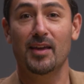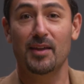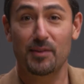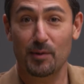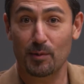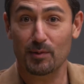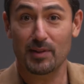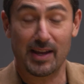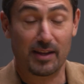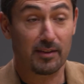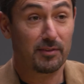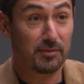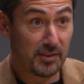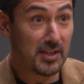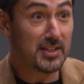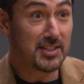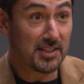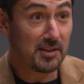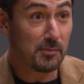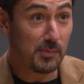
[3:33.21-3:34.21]
they were like,
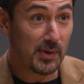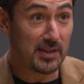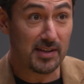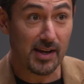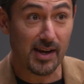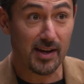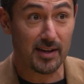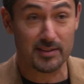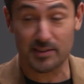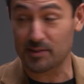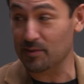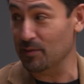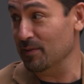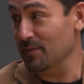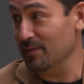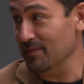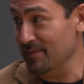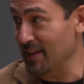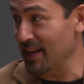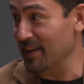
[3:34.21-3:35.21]
this could be done.
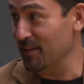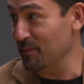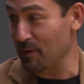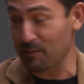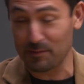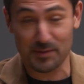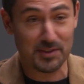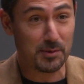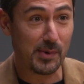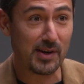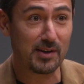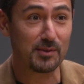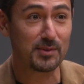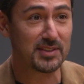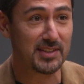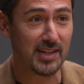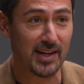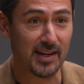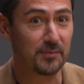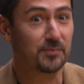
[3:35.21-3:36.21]
So like Reverend Domingo
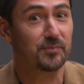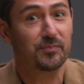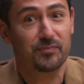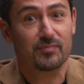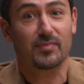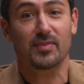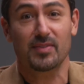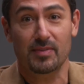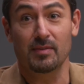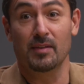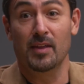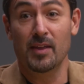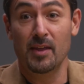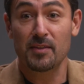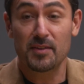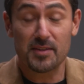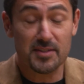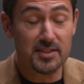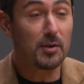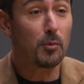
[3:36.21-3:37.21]
was saying,
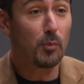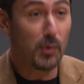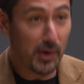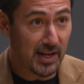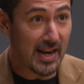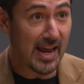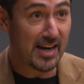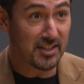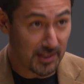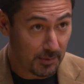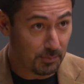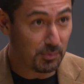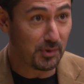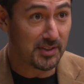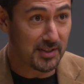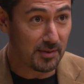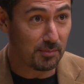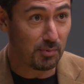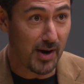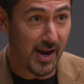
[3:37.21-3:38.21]
this is something we could actually
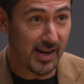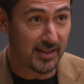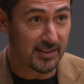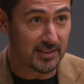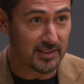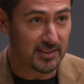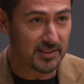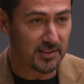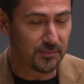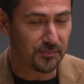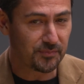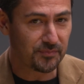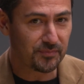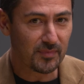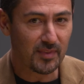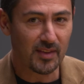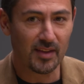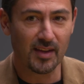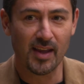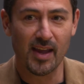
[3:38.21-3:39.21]
put into practice.
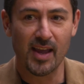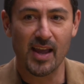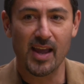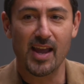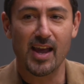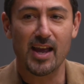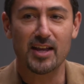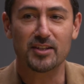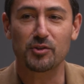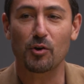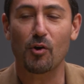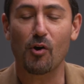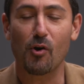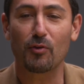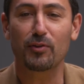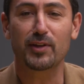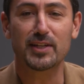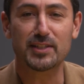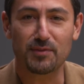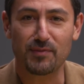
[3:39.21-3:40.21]
And so
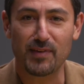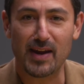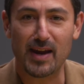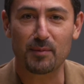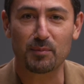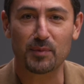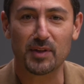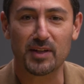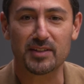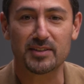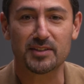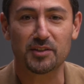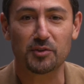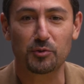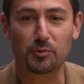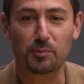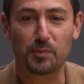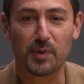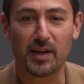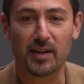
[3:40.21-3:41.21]
all these families
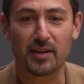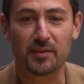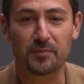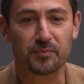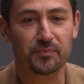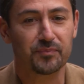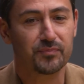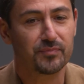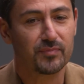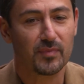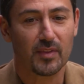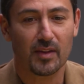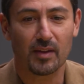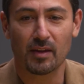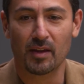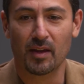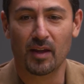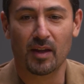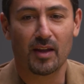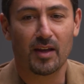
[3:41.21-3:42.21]
who had been
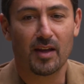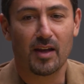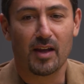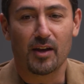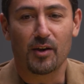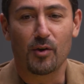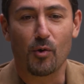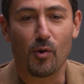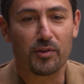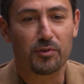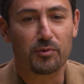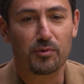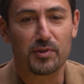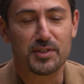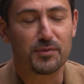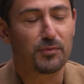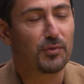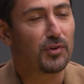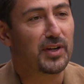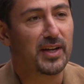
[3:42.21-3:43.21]
going through
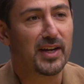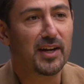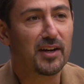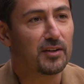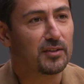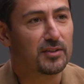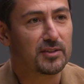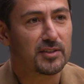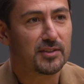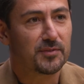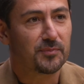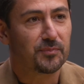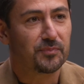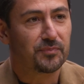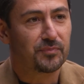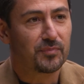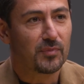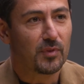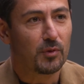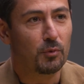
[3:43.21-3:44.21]
this for years,
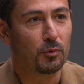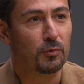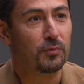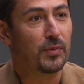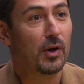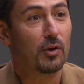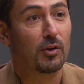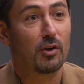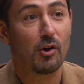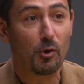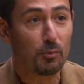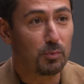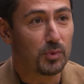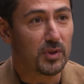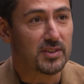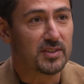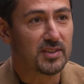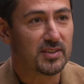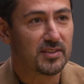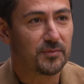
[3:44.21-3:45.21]
who felt
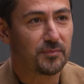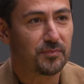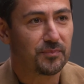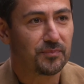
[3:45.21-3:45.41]
hopeless,